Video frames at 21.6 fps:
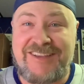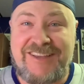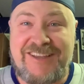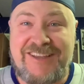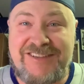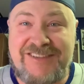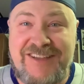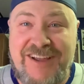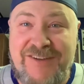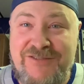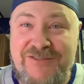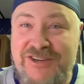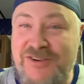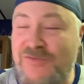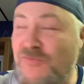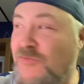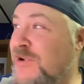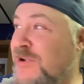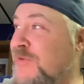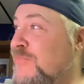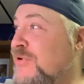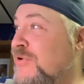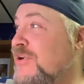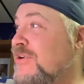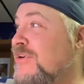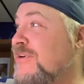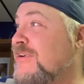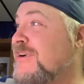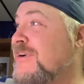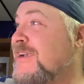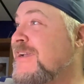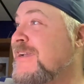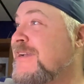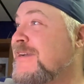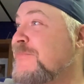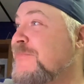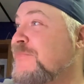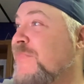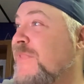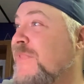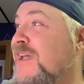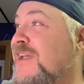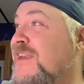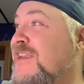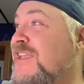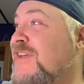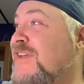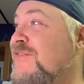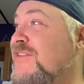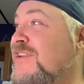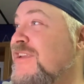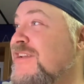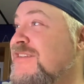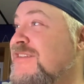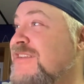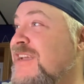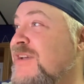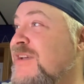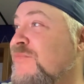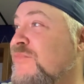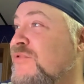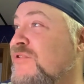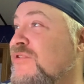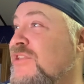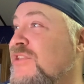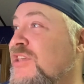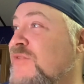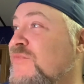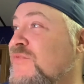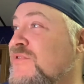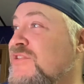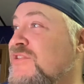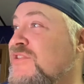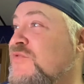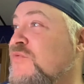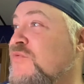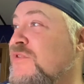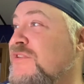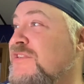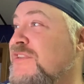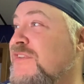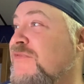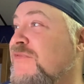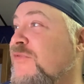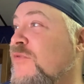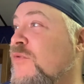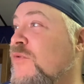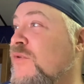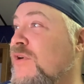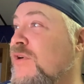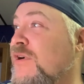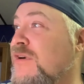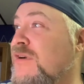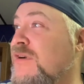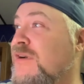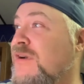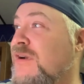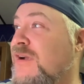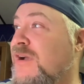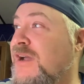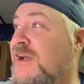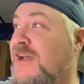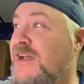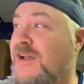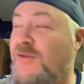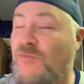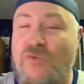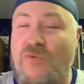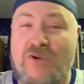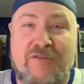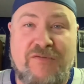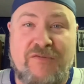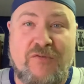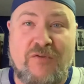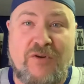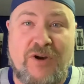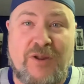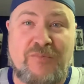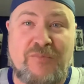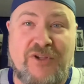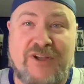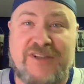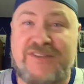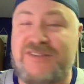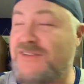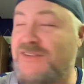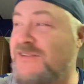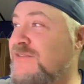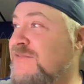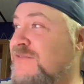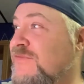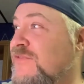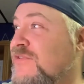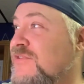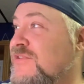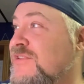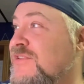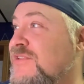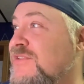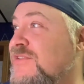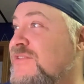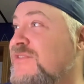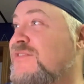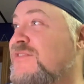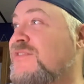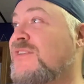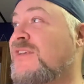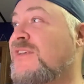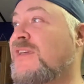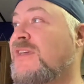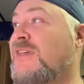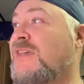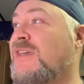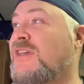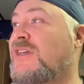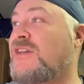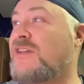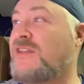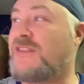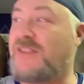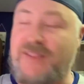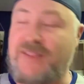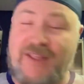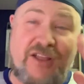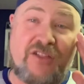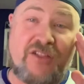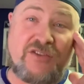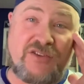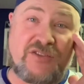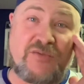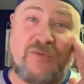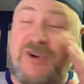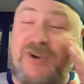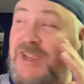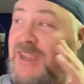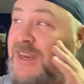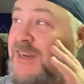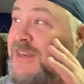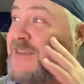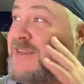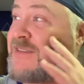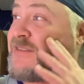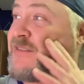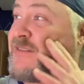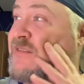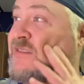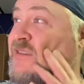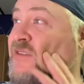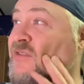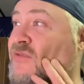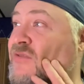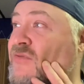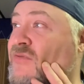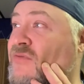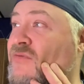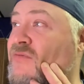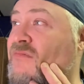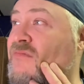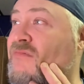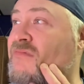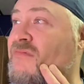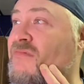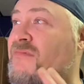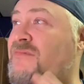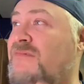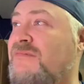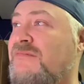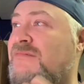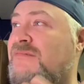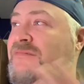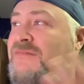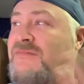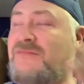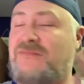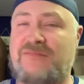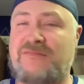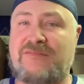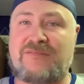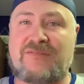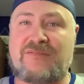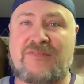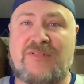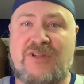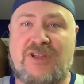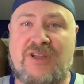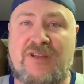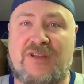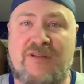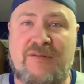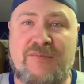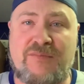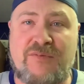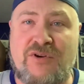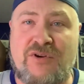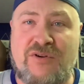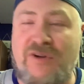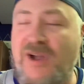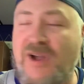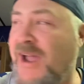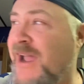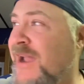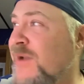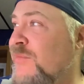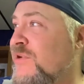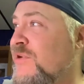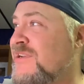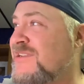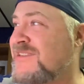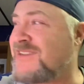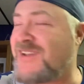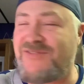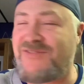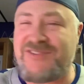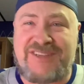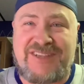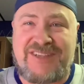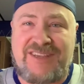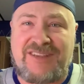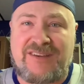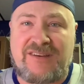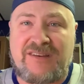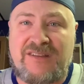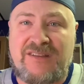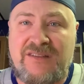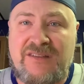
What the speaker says: He's averaging one per. To give you an example, he was 24 140 pluses versus, and that includes the 180s, to Huybrechts 17.